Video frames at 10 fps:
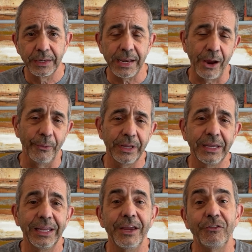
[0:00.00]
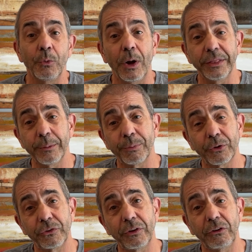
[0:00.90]
Now, if you want the
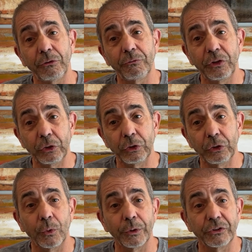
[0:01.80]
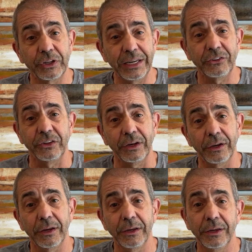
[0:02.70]
person to view or change it,
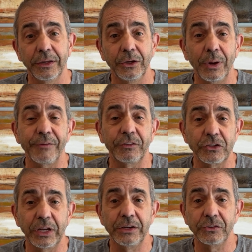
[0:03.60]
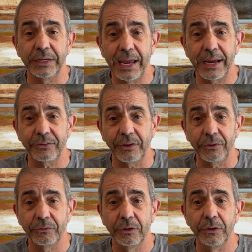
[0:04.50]
you have to change the
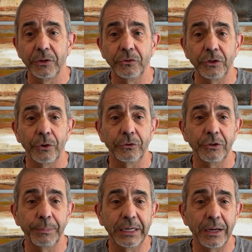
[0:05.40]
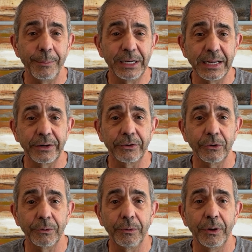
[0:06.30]
access. So to become an
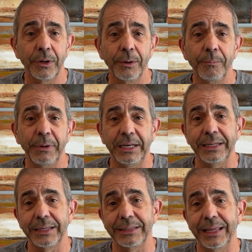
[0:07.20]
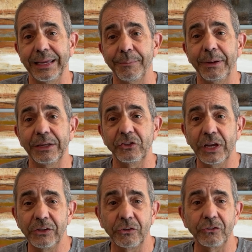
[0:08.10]
editor, meaning that they can make
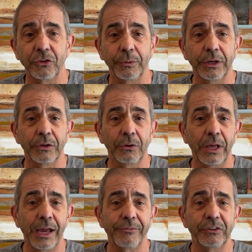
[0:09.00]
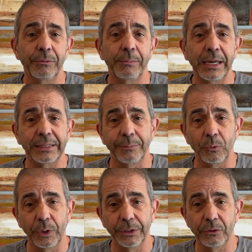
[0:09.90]
changes to it, you'll have to make them
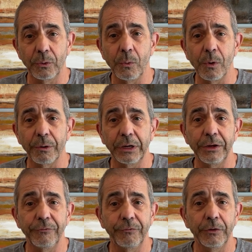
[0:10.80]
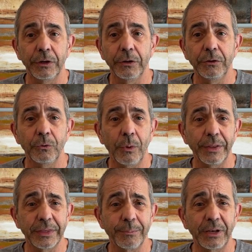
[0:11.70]
one. Or if you
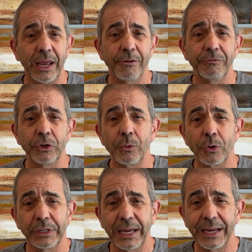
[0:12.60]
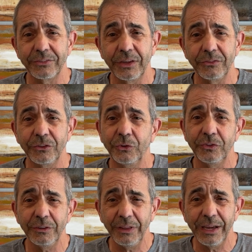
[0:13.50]
want them to have view-only access, you
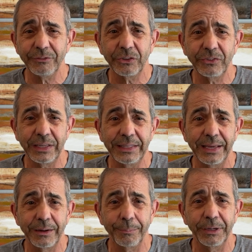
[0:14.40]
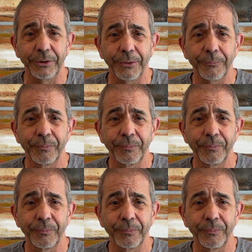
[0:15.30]
still have to set that up here.